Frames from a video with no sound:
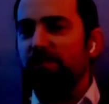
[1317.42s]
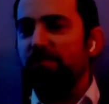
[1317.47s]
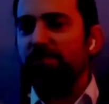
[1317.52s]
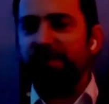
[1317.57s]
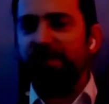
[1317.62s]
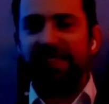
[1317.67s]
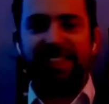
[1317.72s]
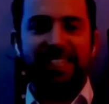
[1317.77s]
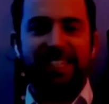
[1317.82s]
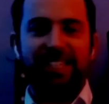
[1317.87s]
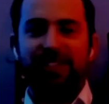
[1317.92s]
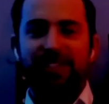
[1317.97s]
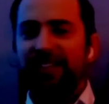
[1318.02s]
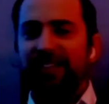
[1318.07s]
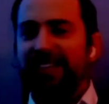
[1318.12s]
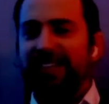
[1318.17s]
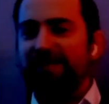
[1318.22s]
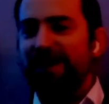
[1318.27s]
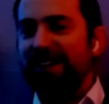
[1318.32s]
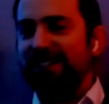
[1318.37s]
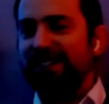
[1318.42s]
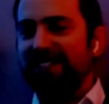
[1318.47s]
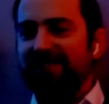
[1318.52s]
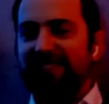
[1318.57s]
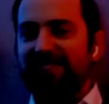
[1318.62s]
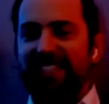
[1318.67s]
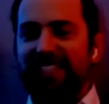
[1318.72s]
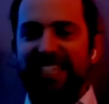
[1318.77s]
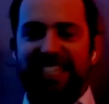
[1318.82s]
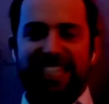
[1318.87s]
blistering amounts
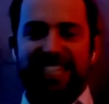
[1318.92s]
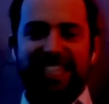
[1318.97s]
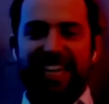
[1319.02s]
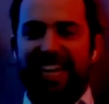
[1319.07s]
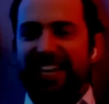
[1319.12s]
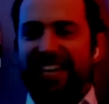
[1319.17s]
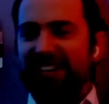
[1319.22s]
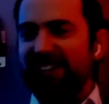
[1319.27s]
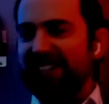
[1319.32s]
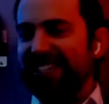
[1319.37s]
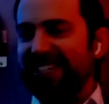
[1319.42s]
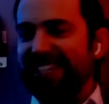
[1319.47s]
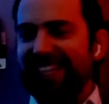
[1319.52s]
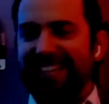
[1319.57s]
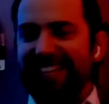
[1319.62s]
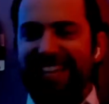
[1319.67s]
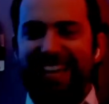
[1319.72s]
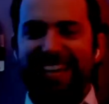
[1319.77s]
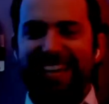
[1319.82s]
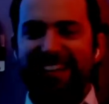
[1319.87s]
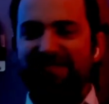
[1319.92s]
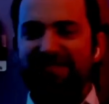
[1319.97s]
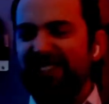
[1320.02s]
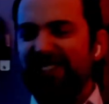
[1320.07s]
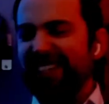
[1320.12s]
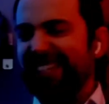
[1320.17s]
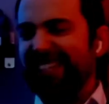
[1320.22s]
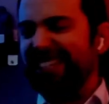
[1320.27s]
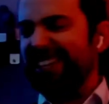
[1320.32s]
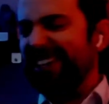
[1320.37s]
of details and like
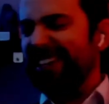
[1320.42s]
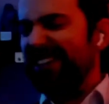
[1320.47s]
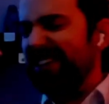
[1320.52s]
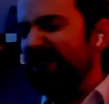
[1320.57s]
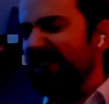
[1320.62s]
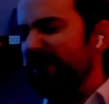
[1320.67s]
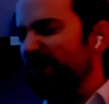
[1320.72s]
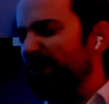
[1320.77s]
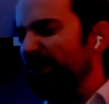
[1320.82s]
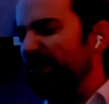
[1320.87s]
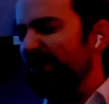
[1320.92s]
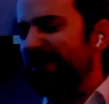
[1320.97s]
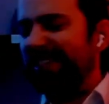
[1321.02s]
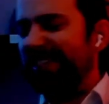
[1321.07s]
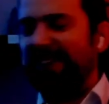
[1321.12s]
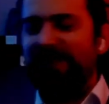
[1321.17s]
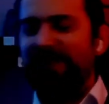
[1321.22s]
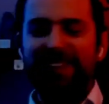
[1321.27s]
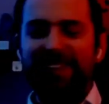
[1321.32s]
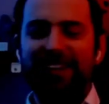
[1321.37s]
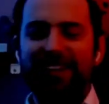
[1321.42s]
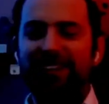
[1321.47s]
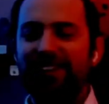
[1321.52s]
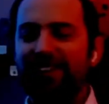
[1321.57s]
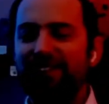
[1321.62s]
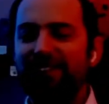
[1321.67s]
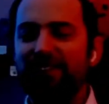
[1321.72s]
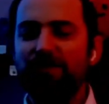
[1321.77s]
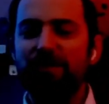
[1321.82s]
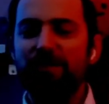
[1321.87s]
just oozing with inner
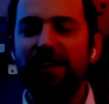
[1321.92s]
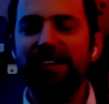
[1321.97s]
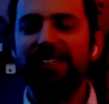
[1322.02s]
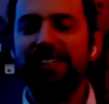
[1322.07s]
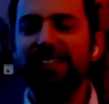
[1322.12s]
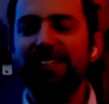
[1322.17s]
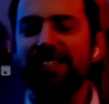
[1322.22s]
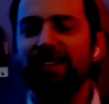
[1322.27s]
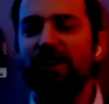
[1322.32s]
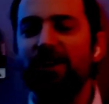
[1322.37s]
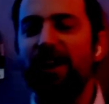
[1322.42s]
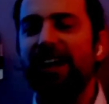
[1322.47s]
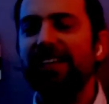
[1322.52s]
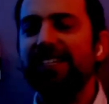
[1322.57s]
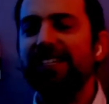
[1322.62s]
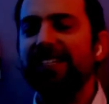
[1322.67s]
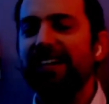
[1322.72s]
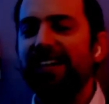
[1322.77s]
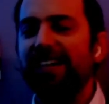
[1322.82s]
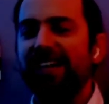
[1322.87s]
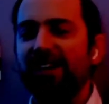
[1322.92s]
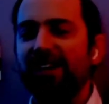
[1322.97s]
information. So I decided